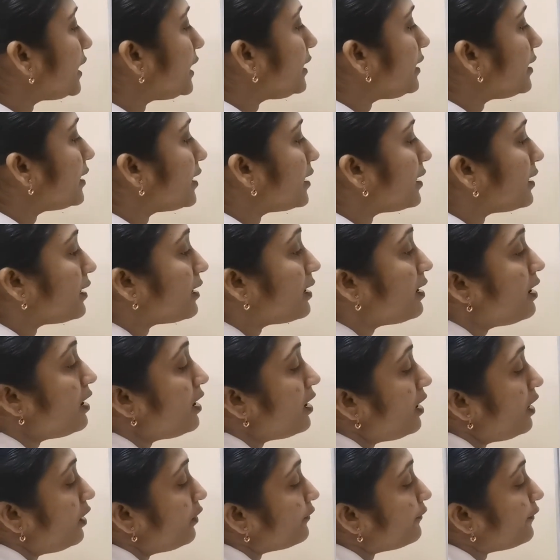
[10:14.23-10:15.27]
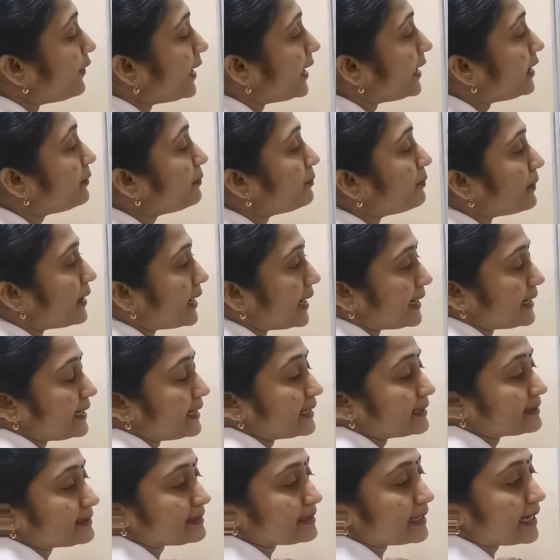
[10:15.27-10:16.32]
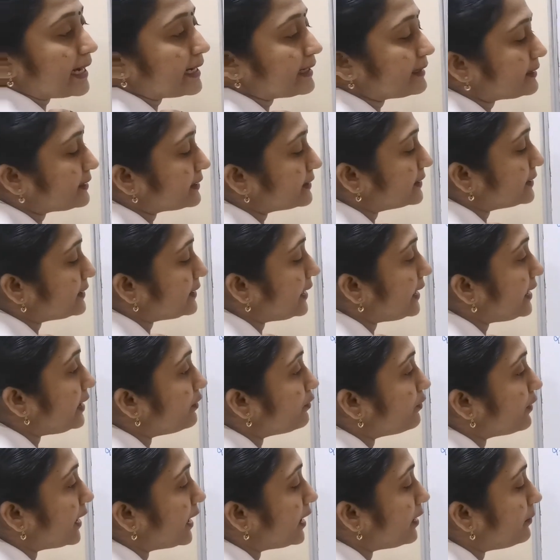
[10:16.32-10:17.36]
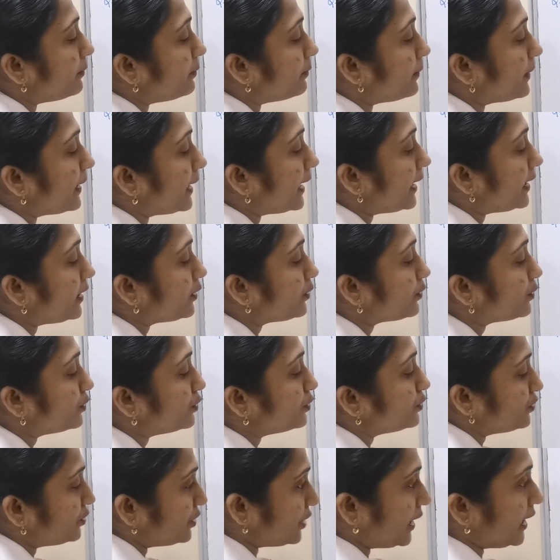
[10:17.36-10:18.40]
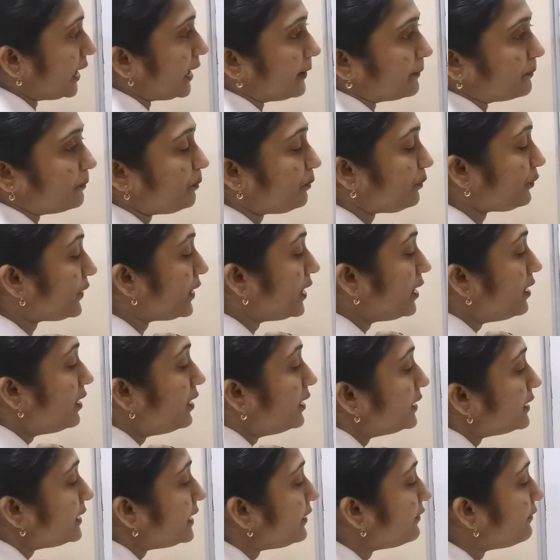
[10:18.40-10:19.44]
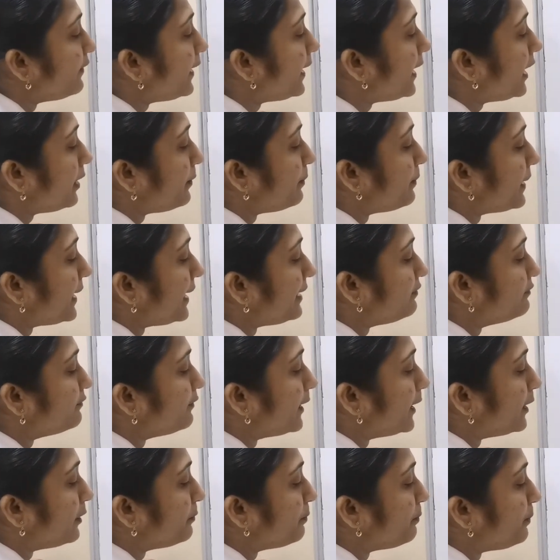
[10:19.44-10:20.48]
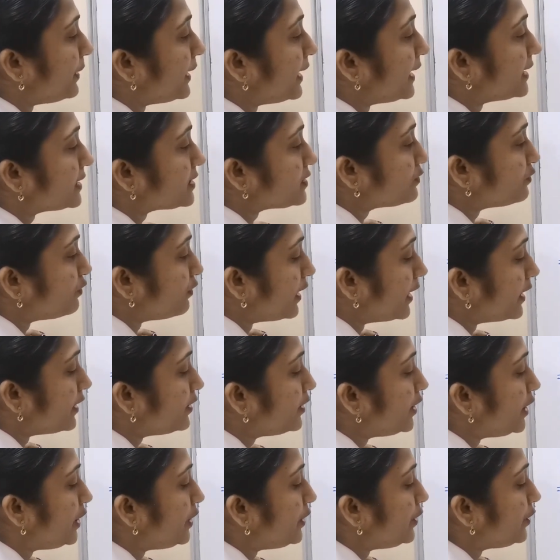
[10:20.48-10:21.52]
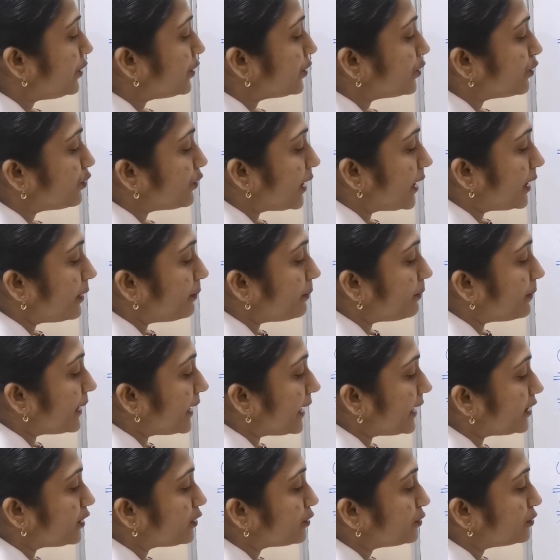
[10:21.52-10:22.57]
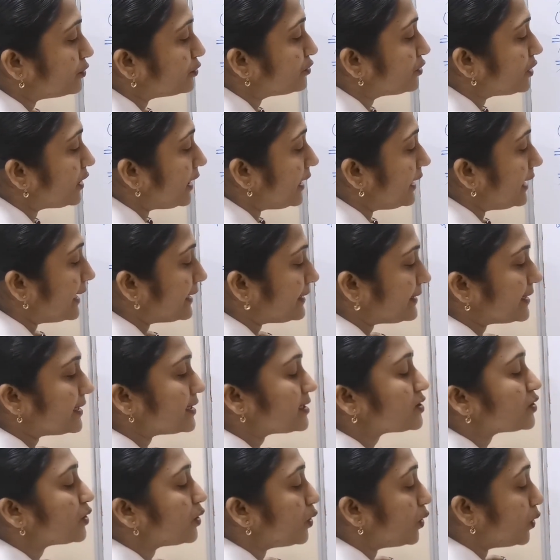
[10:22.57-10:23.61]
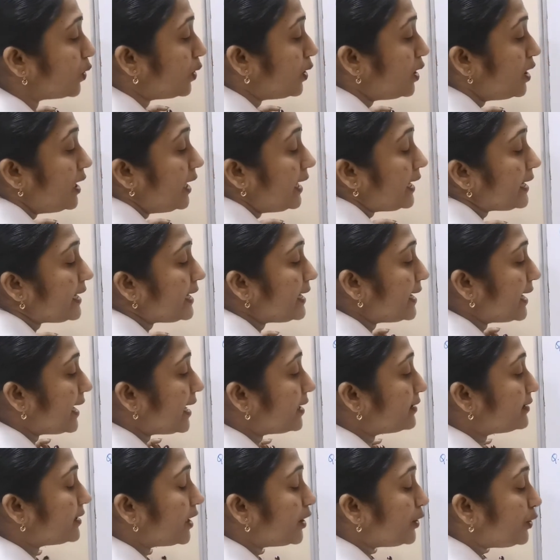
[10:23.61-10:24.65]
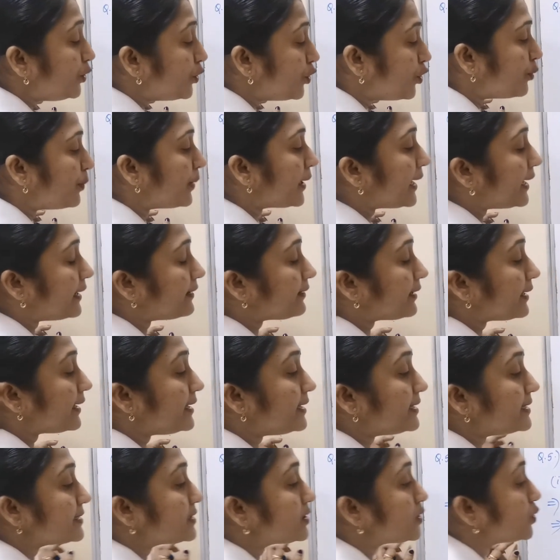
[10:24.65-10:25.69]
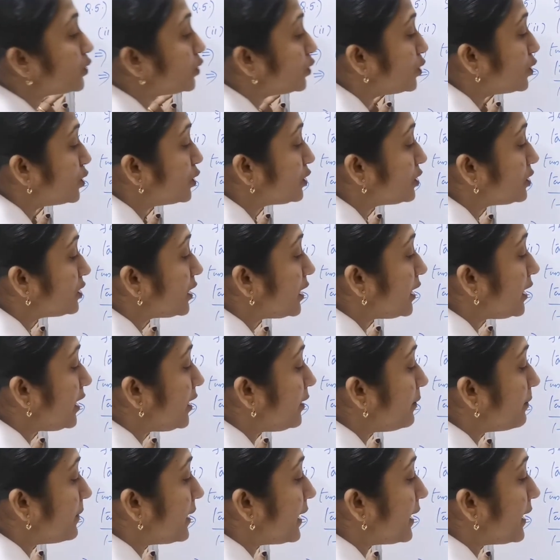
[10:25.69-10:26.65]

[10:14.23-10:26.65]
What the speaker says: here 1 minus tan 30, 1 by root 3 divided by 1 plus 1 into 1 by root 3. Let us solve. Here the numerator is root 3